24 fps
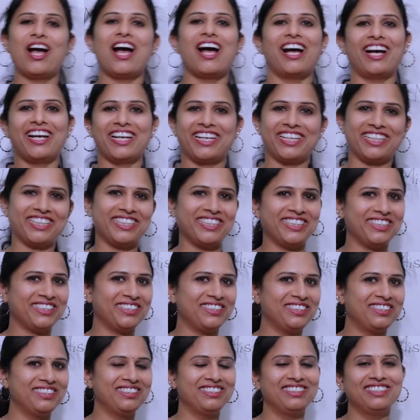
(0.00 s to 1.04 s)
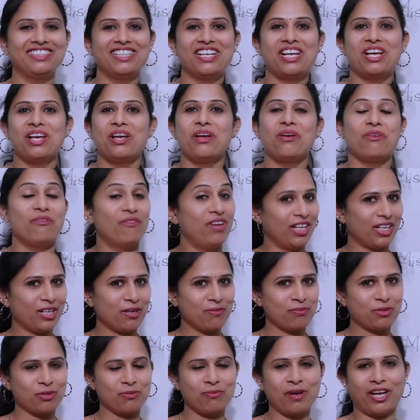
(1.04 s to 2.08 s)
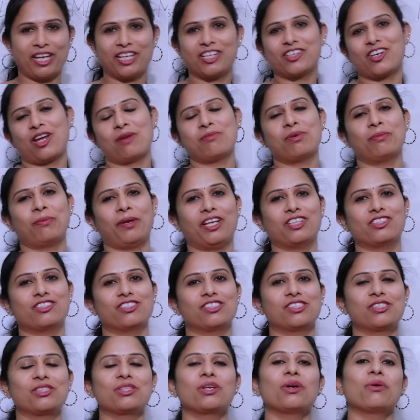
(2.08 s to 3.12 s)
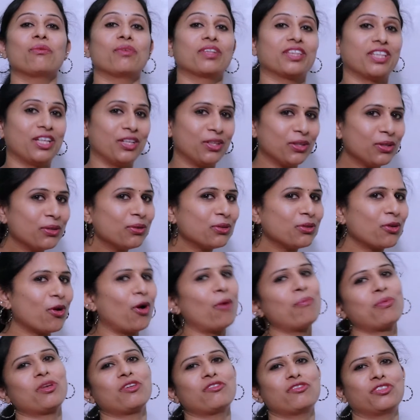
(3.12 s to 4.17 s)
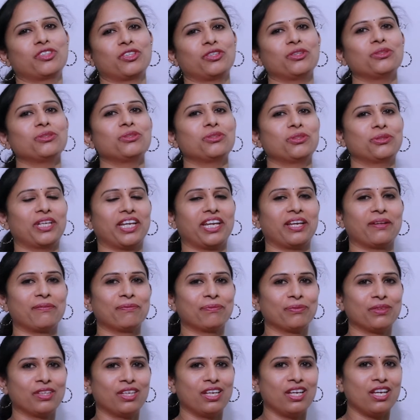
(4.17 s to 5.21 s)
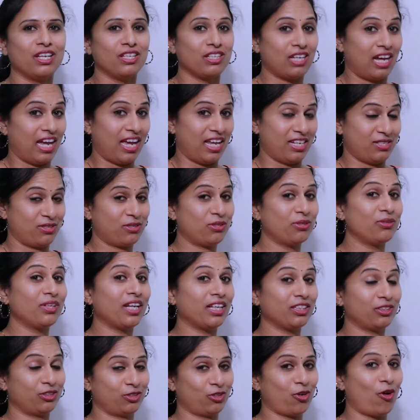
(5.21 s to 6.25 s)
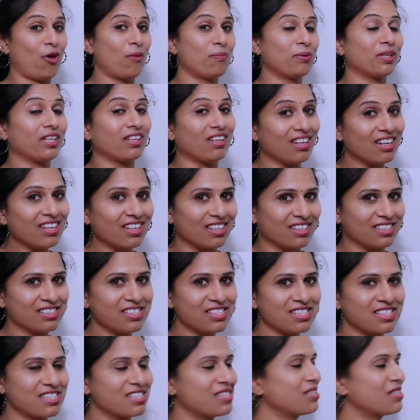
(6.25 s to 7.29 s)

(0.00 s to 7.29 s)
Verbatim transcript: hi. Welcome to my grammar pages with a new topic for you today. And today's topic is